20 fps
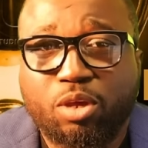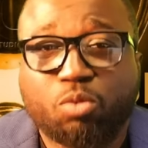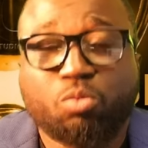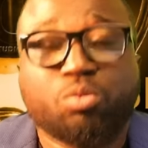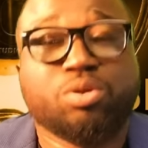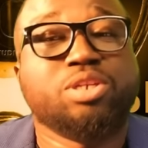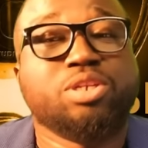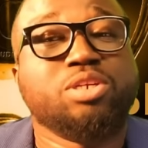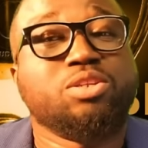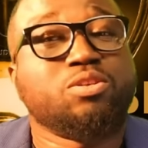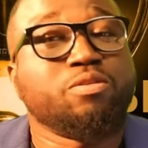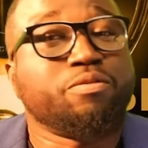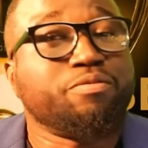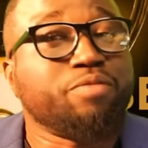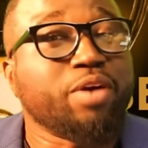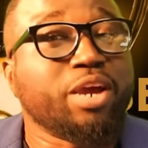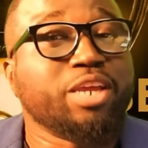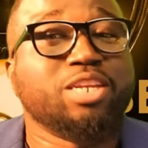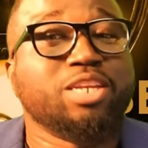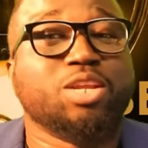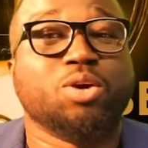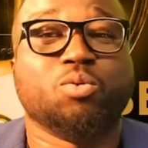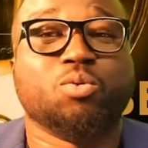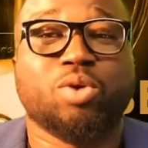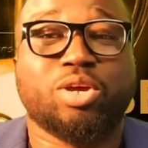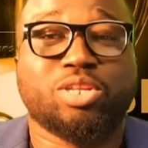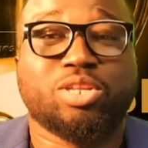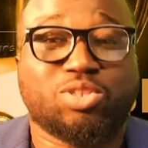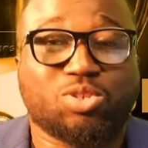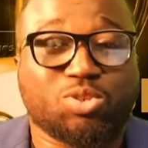we need to find a
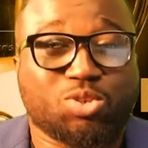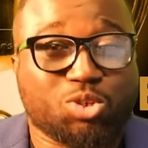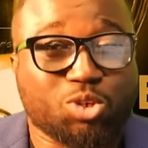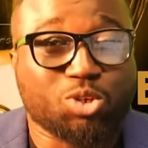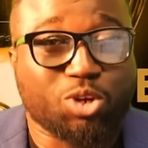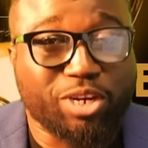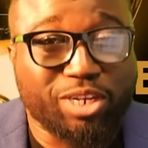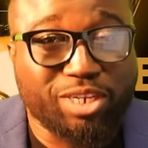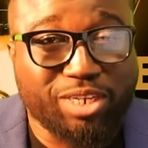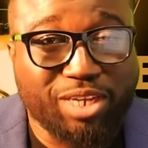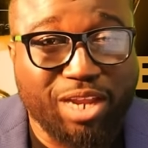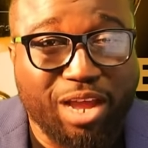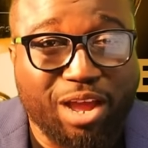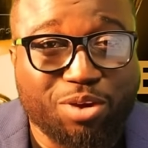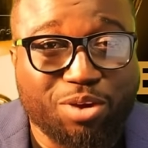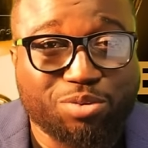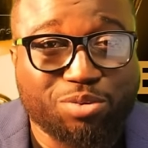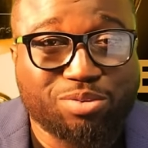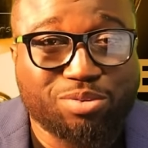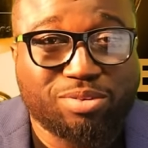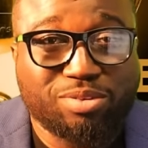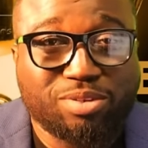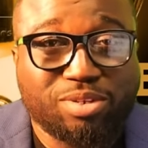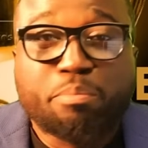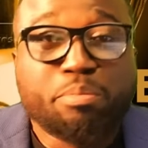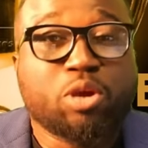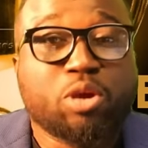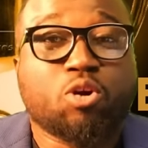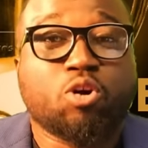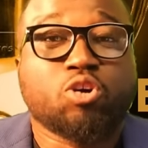way to shut it down.
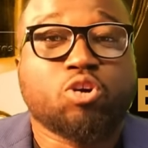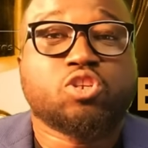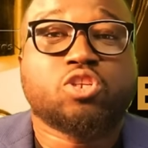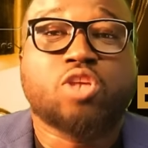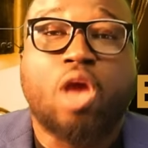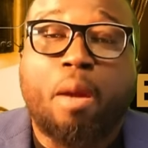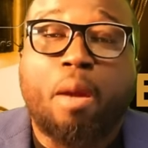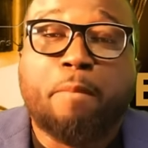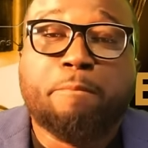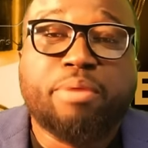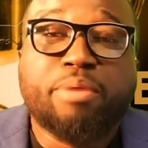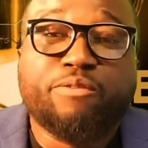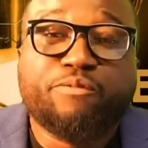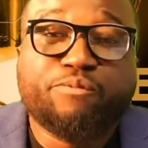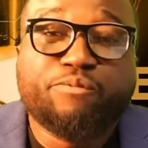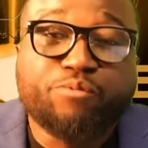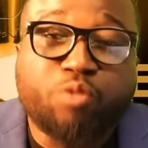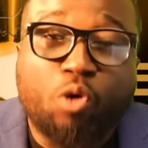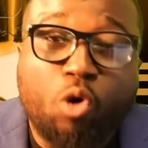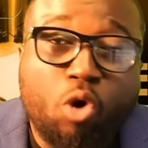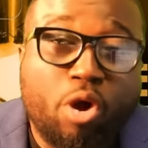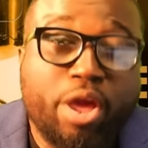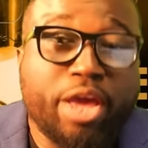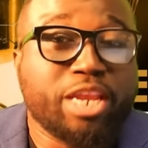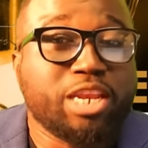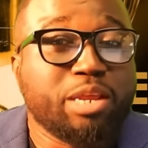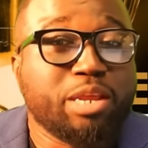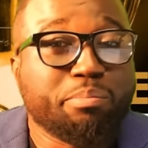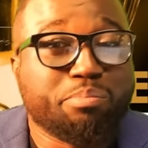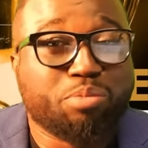Because before
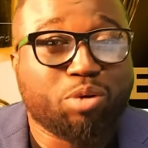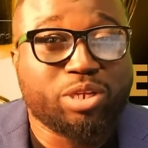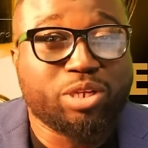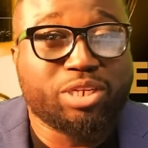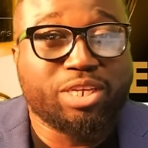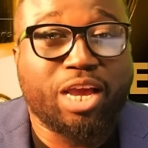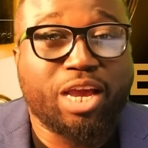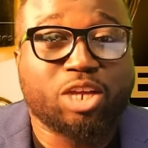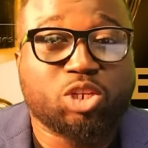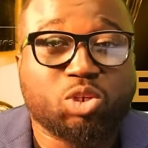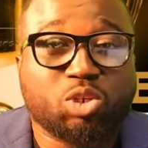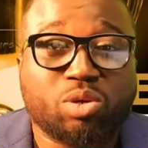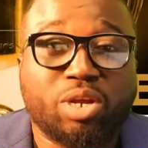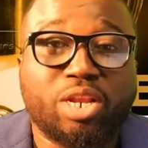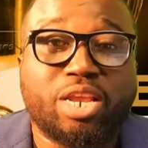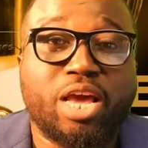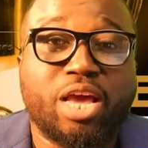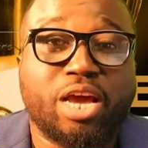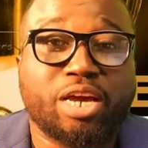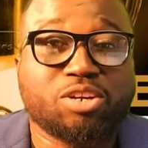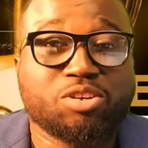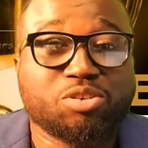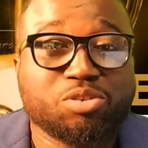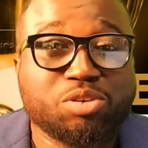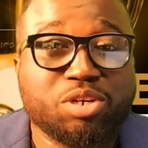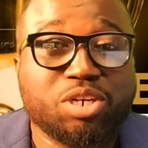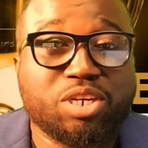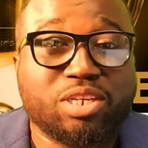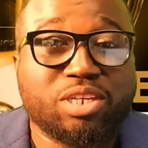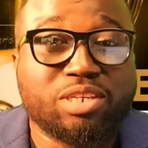anybody actually
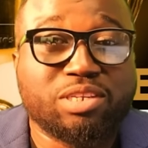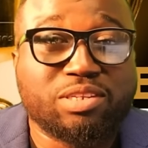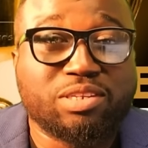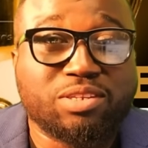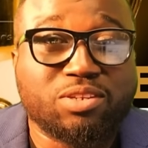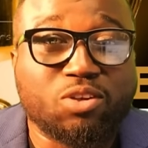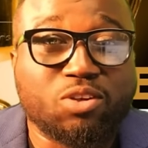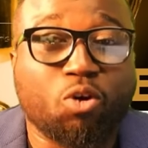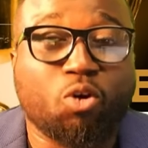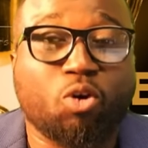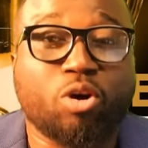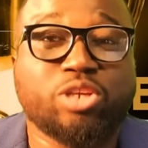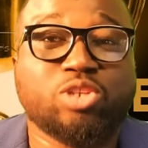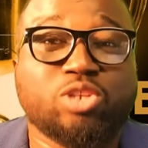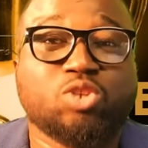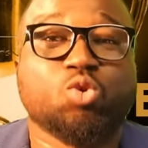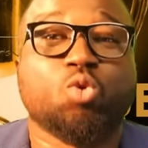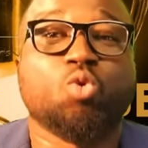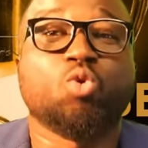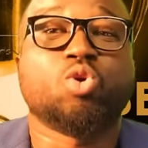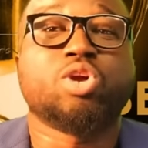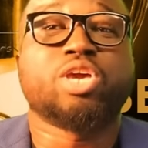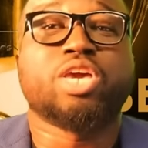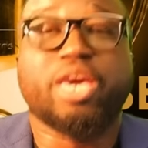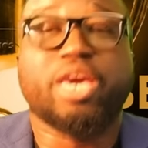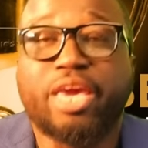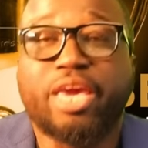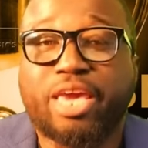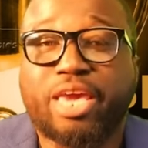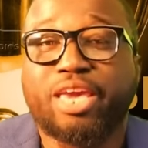agrees or is
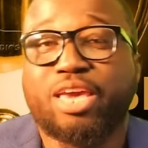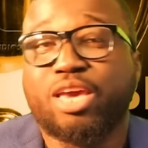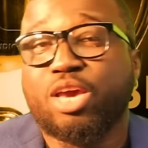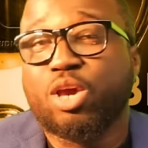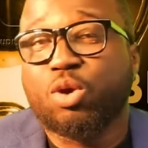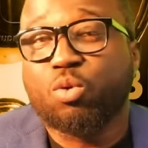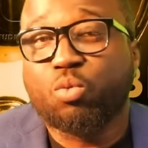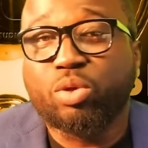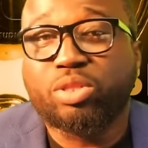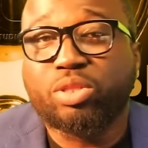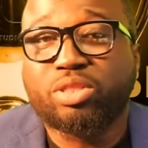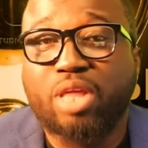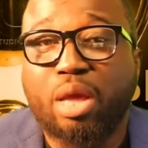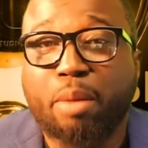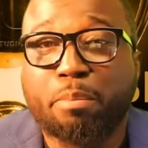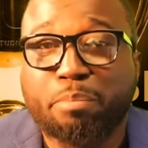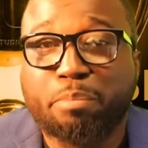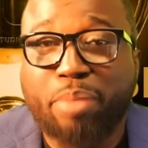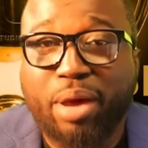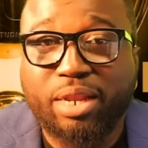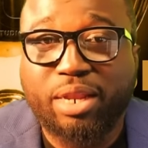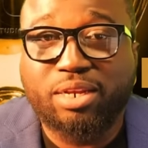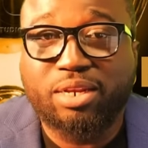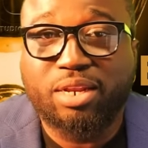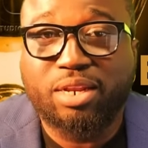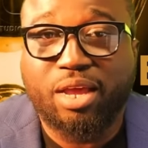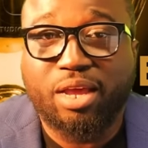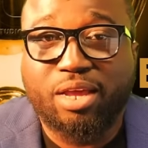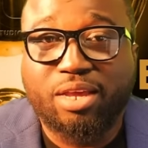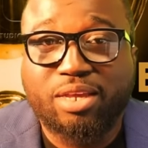okay with their
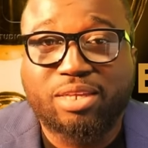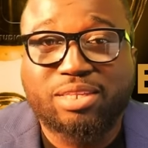partner